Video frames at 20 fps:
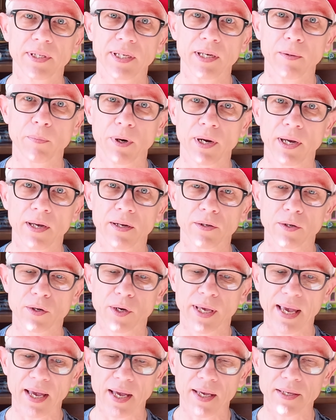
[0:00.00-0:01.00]
Dbrand
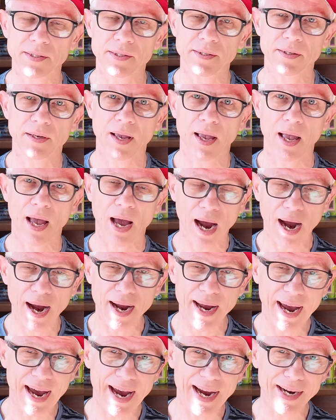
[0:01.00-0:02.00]
case?
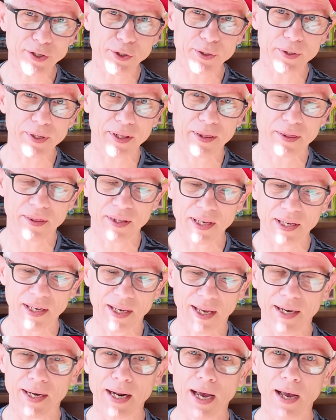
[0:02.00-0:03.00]
I actually
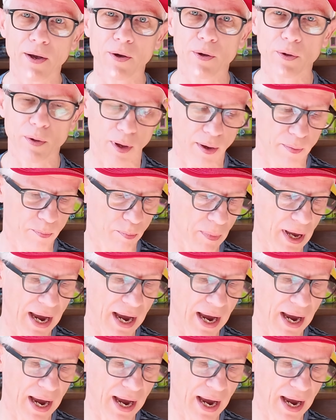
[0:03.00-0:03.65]
think now,